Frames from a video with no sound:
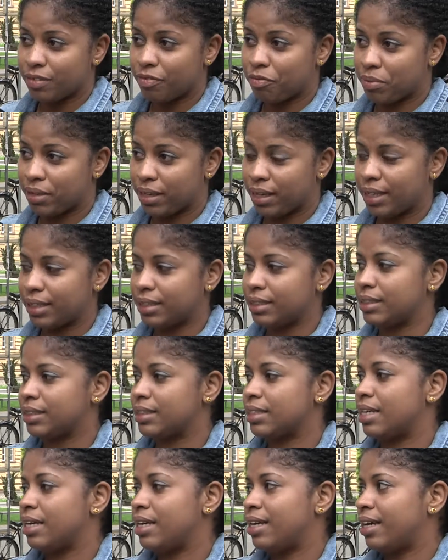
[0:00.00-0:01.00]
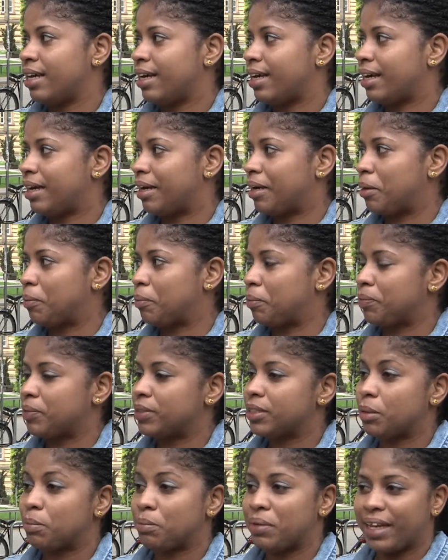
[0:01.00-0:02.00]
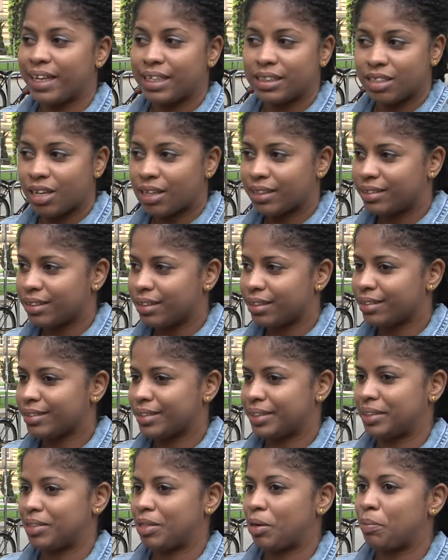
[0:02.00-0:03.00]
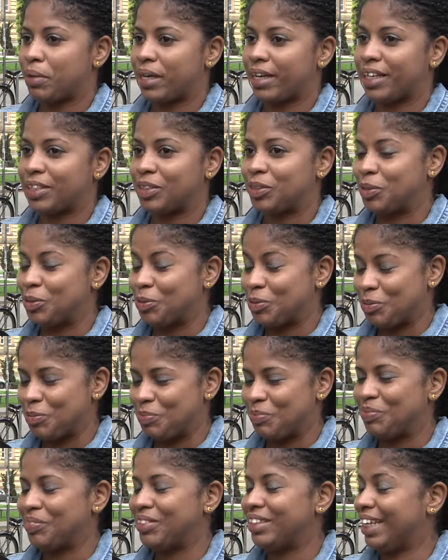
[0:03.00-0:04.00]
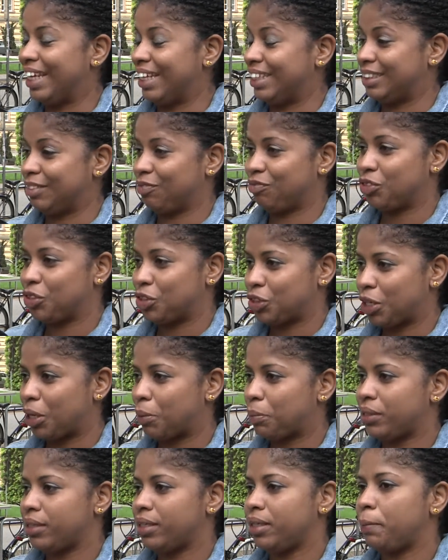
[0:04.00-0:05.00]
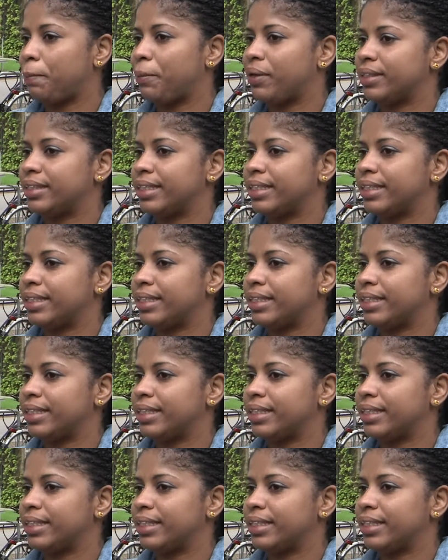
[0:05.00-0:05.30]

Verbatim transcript: of plants, some exotic, some I assume native to Germany, but